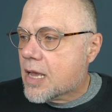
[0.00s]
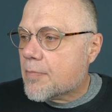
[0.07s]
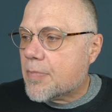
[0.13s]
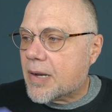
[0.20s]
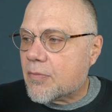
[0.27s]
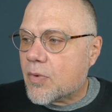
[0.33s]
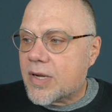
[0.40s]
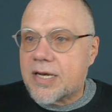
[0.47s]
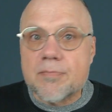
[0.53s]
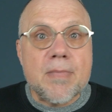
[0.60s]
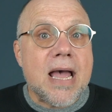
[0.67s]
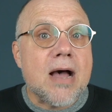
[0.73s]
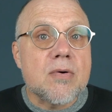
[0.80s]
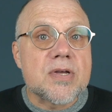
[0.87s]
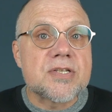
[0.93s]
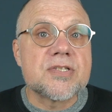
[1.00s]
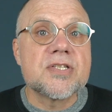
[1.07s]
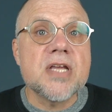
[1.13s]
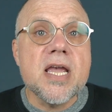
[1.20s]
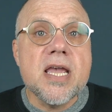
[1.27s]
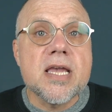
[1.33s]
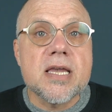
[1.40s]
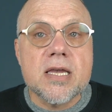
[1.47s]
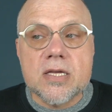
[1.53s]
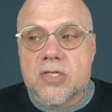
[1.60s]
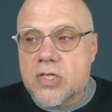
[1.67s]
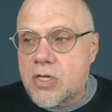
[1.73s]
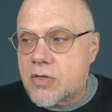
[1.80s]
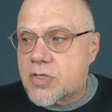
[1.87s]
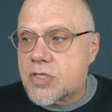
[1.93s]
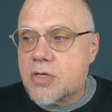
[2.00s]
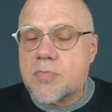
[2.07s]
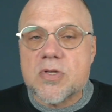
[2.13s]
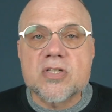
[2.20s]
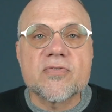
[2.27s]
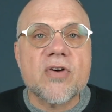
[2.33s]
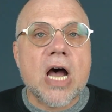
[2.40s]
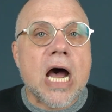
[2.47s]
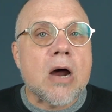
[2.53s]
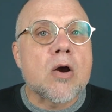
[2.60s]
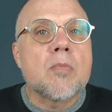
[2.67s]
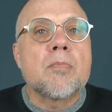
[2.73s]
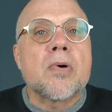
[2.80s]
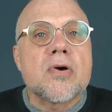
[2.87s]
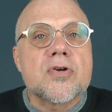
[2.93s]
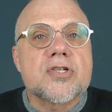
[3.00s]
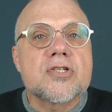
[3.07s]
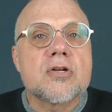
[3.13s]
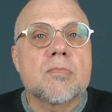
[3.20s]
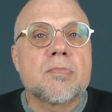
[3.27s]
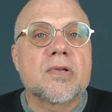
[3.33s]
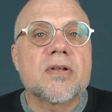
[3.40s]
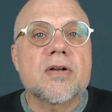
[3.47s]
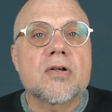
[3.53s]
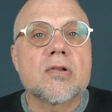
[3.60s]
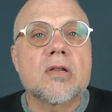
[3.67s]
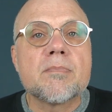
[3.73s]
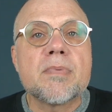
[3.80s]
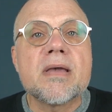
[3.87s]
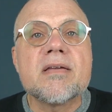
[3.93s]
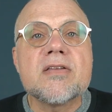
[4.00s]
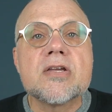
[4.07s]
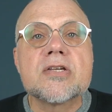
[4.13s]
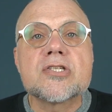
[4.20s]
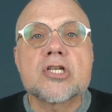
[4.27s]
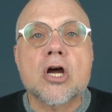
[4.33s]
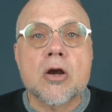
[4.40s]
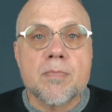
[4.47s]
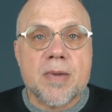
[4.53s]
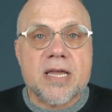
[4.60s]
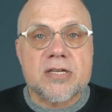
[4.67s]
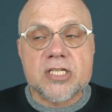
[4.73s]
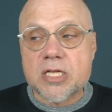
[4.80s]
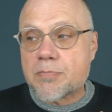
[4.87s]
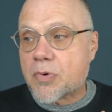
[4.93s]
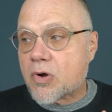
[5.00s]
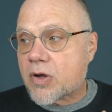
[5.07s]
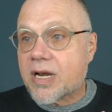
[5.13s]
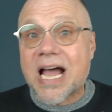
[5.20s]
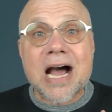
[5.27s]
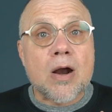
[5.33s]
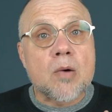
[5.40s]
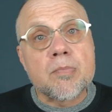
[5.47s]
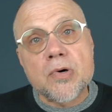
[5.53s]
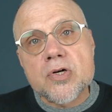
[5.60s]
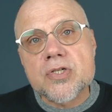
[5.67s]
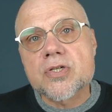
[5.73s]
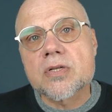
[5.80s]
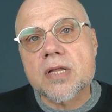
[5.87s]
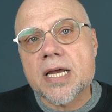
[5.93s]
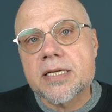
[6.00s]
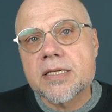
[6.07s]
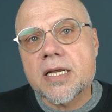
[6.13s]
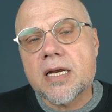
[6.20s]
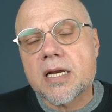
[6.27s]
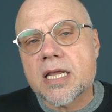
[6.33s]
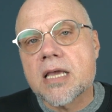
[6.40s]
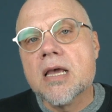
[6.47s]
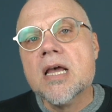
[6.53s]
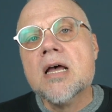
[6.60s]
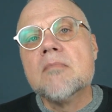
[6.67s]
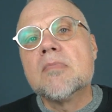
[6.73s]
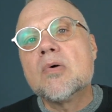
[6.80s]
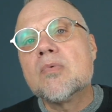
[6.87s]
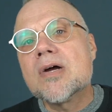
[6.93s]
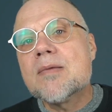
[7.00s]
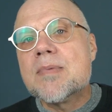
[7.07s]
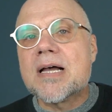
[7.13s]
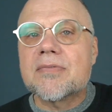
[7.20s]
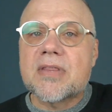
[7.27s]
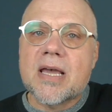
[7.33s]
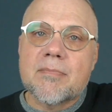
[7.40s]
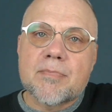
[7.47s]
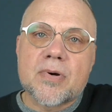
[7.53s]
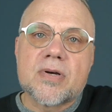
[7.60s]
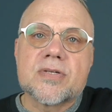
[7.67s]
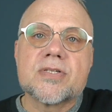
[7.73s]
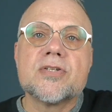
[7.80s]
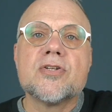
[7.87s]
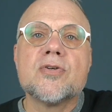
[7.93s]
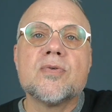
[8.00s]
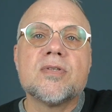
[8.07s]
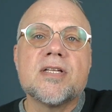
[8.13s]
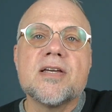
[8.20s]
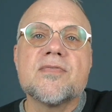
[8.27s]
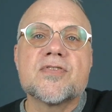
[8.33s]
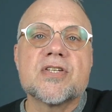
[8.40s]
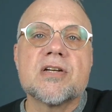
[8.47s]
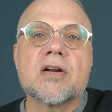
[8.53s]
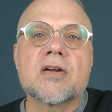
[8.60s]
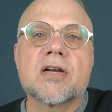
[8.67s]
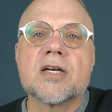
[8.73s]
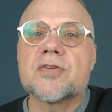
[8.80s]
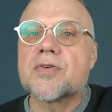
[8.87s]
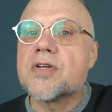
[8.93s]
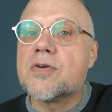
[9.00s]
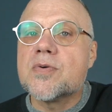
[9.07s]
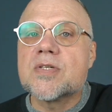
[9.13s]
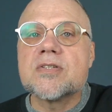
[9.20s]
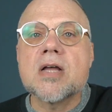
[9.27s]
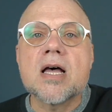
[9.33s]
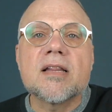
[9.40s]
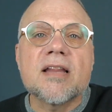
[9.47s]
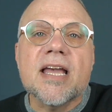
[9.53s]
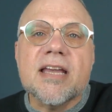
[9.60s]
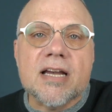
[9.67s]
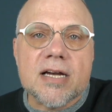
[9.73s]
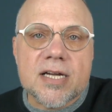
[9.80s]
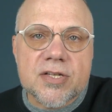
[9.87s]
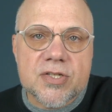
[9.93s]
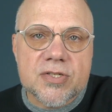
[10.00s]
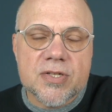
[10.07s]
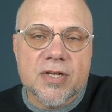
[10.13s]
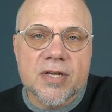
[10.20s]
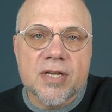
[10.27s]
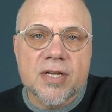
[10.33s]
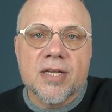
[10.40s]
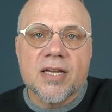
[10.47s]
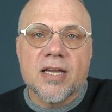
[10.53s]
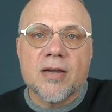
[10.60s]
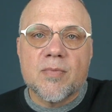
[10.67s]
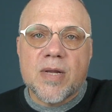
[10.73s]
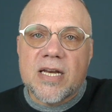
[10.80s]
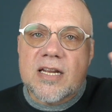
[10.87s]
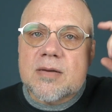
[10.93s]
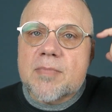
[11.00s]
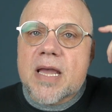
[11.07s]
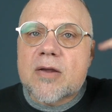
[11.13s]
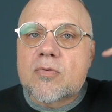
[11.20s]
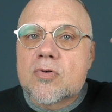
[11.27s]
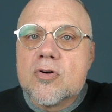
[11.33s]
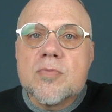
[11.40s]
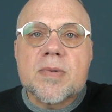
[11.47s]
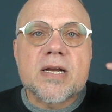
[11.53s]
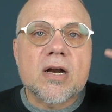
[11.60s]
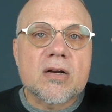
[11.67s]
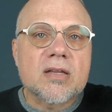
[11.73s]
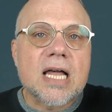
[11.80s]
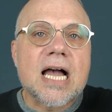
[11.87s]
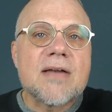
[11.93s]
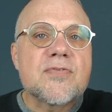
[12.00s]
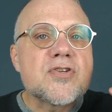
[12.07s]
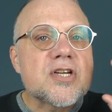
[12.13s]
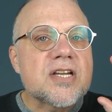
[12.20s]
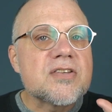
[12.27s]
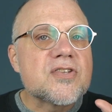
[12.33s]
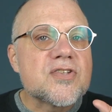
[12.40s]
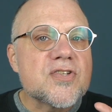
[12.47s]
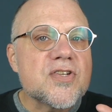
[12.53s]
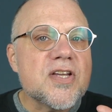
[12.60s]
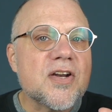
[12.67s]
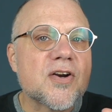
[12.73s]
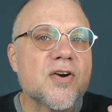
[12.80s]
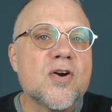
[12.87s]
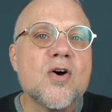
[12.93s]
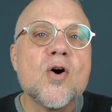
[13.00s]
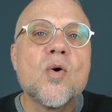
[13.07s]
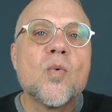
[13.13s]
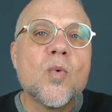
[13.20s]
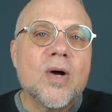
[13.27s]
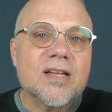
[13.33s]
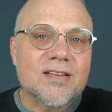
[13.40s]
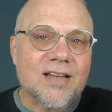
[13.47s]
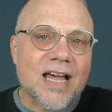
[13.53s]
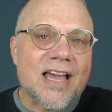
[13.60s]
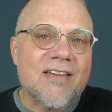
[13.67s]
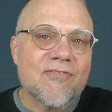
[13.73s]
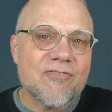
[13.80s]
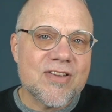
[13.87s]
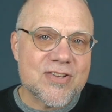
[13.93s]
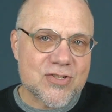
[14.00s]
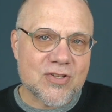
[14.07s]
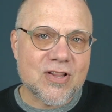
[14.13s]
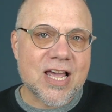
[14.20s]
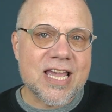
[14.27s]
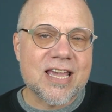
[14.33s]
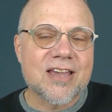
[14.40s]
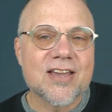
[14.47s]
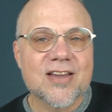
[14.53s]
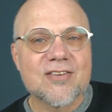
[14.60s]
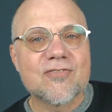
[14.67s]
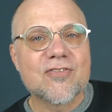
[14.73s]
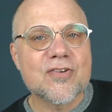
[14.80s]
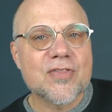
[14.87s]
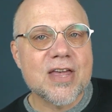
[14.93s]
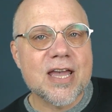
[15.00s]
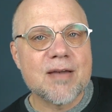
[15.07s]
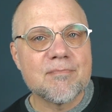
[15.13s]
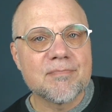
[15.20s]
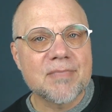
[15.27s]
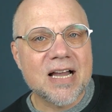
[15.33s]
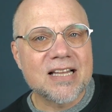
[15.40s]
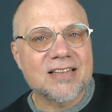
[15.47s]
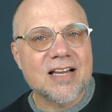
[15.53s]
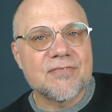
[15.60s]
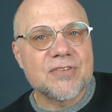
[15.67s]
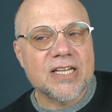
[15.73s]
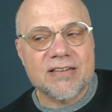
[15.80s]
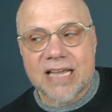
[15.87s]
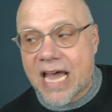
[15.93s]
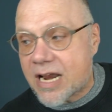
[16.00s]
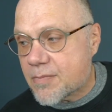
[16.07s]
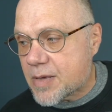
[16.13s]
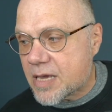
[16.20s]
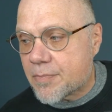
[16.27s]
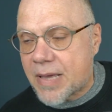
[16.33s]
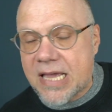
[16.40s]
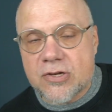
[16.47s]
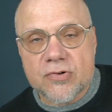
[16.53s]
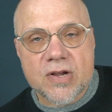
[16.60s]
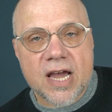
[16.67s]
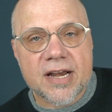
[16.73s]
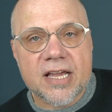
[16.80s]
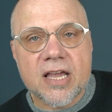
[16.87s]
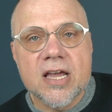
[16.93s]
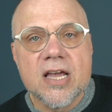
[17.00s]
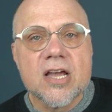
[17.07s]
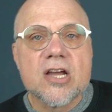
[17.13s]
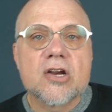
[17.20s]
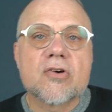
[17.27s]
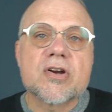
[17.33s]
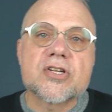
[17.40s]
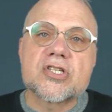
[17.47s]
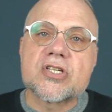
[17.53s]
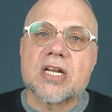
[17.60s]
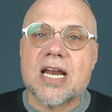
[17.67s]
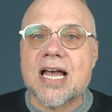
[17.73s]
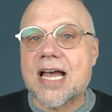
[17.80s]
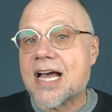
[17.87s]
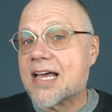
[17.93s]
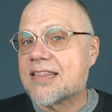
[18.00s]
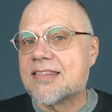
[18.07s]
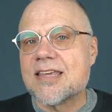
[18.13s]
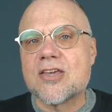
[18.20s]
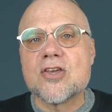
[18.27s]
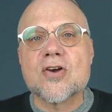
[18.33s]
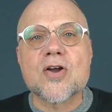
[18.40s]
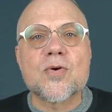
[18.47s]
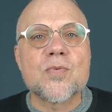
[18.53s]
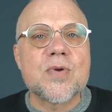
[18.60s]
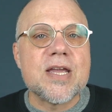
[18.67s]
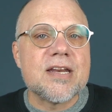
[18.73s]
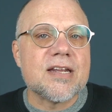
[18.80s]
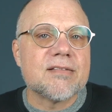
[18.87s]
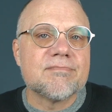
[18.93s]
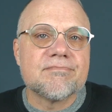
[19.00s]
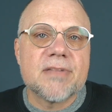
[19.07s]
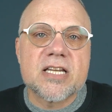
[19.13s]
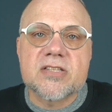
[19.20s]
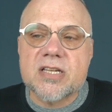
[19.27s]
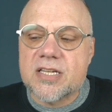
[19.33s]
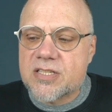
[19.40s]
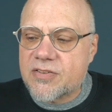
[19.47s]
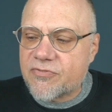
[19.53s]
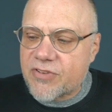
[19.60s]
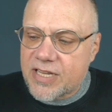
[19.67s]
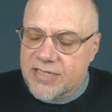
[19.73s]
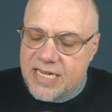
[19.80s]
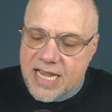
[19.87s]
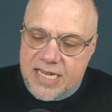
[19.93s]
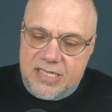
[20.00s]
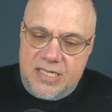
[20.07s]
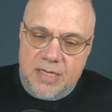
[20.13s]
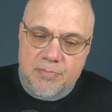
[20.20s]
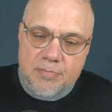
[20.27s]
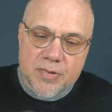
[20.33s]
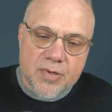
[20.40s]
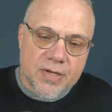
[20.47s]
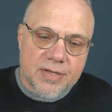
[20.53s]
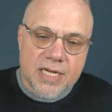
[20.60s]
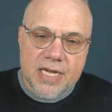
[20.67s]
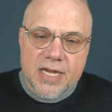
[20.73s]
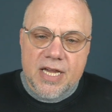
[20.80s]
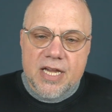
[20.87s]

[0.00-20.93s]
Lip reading: But what Mao is saying is, so much of our personal political opinions are based upon our personal identity. But what about that person who lives in our country who is not like us? And we need to make room in our lives to consider what life is like for them. I loved it. How to Be a Patriotic Christian. I think you ought to read it. It's a fantastic book.